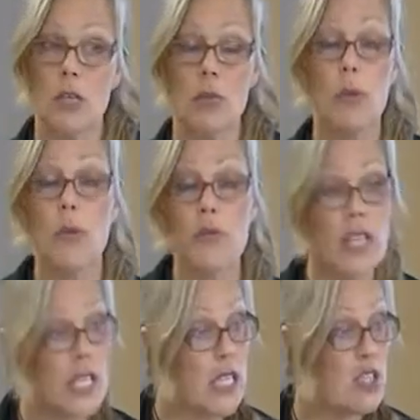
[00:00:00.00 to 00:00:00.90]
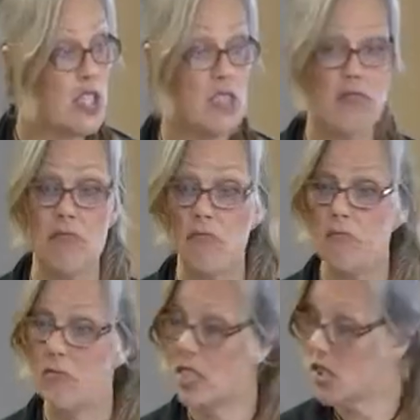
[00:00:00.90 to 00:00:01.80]
Remove the leash.
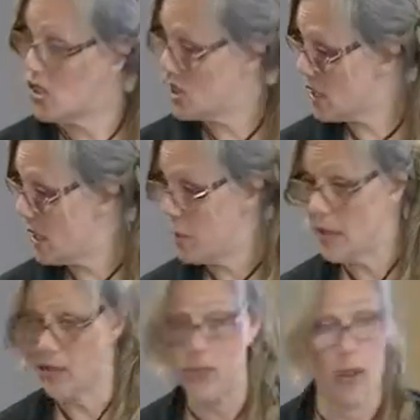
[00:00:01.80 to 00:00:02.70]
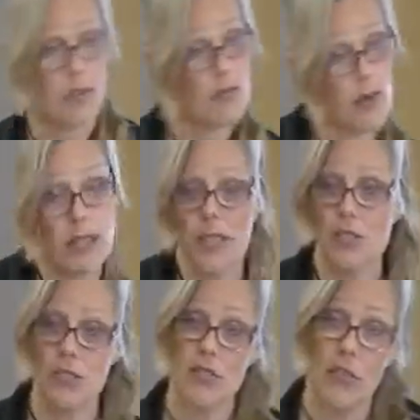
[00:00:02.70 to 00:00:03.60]
And she just kind of mirrors. So I was friendly,
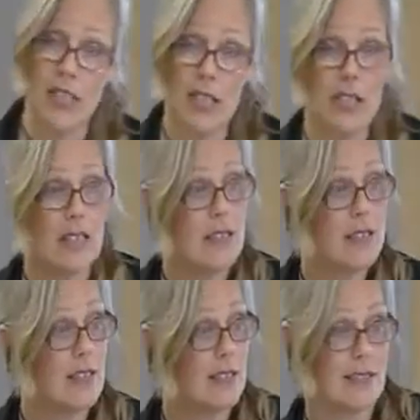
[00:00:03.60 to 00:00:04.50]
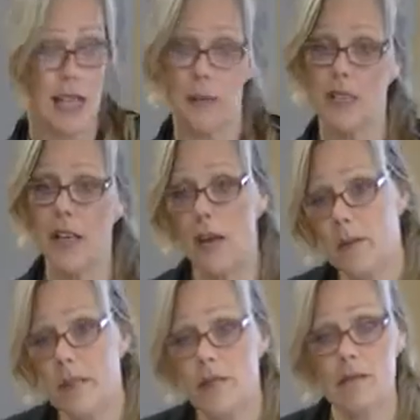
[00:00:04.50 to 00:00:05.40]
she's friendly, sat beside
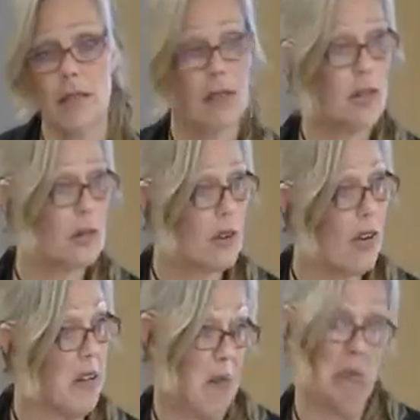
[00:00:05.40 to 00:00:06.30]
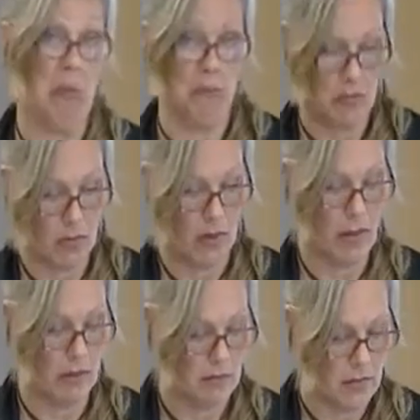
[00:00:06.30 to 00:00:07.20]
me, and it was great. Great.